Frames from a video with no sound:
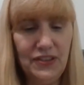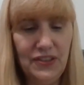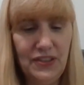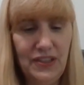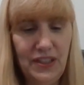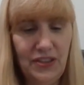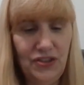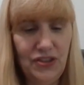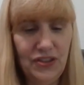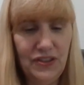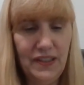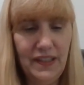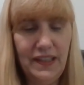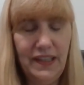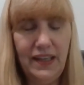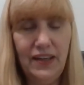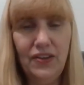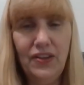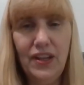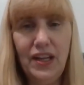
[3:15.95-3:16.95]
stitches in
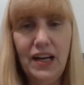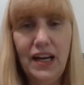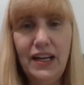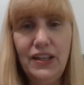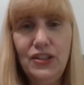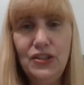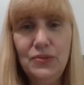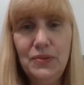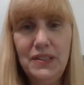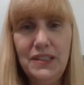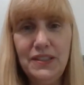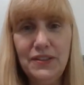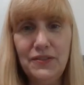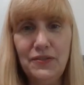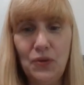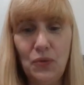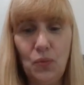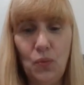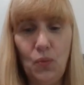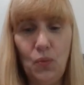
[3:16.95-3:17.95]
here that I do a
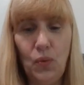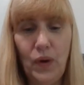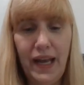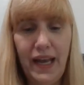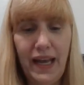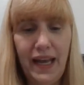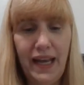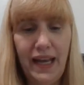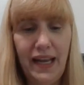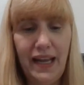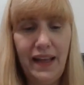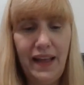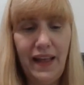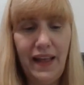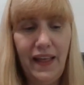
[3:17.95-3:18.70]
different way